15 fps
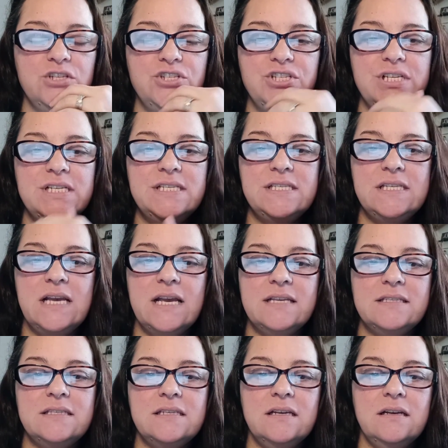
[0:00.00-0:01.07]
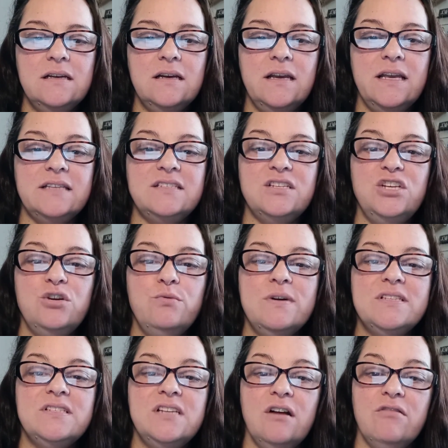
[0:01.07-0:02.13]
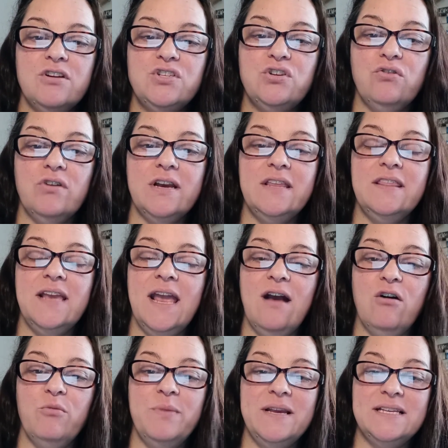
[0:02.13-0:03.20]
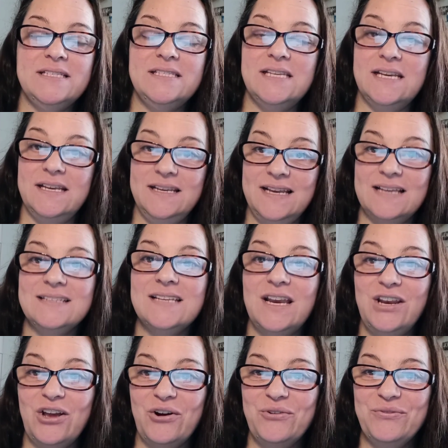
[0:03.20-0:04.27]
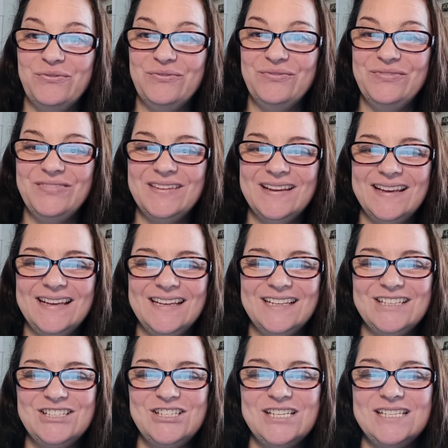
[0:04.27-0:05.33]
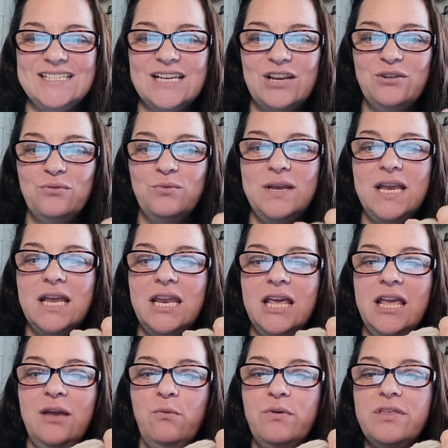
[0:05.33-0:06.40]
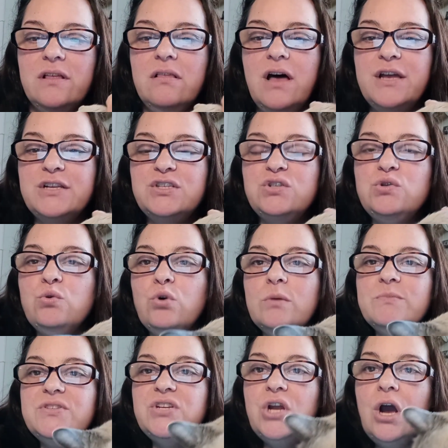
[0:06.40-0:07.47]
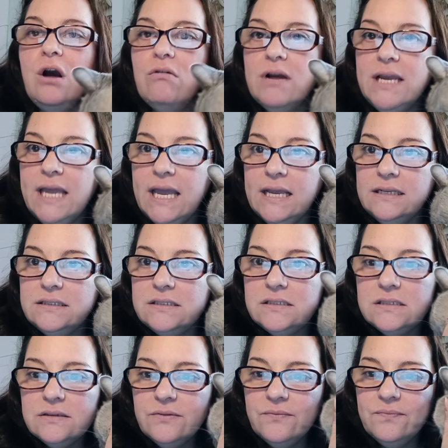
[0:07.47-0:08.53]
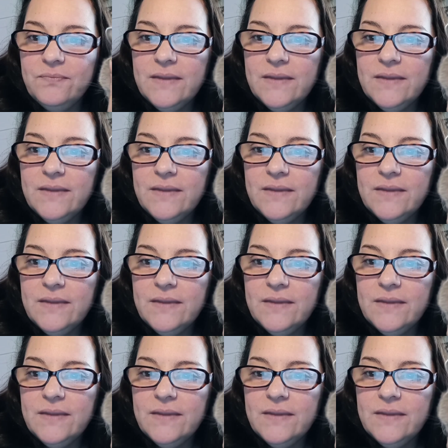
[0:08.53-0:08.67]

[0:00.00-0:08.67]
She says it's a U.S. territory in the Caribbean Sea. Yes, I know. She said, we get hit with a lot of storms and hurricanes,